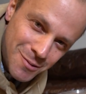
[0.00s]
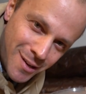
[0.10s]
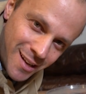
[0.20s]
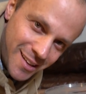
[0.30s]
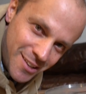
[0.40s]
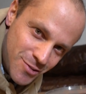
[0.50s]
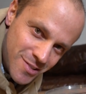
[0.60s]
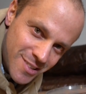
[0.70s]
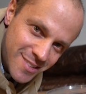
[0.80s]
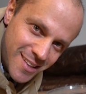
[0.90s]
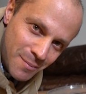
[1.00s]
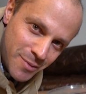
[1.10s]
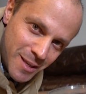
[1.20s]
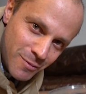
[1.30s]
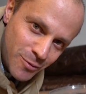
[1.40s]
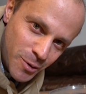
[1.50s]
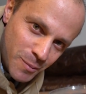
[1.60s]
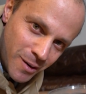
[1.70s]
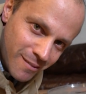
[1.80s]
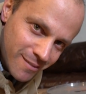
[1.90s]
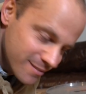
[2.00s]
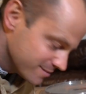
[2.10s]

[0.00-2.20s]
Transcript: so I gotta get used to this damn thing before tomorrow.